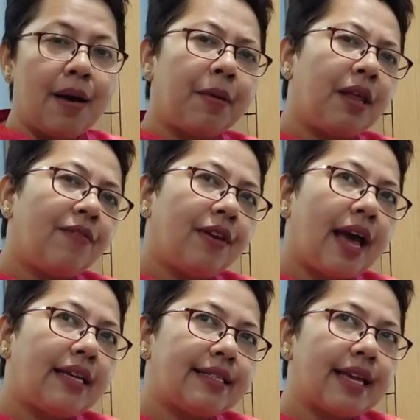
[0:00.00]
But even
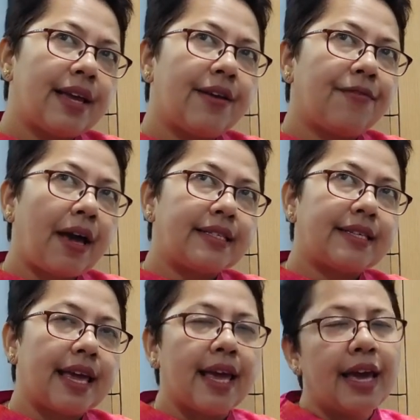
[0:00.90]
if I
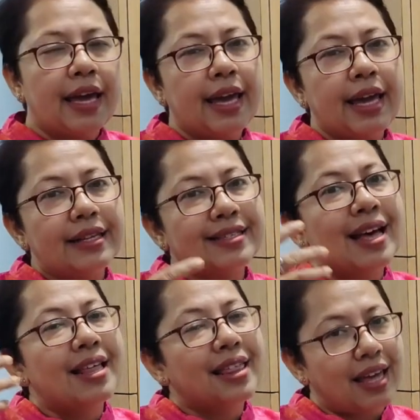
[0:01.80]
say he is
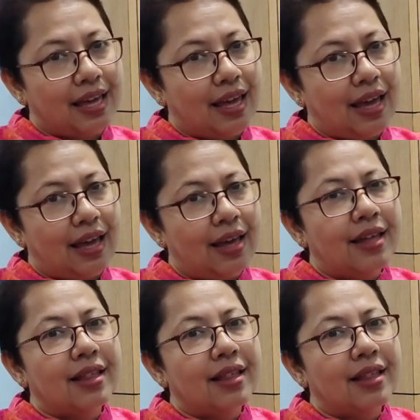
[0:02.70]
thinking,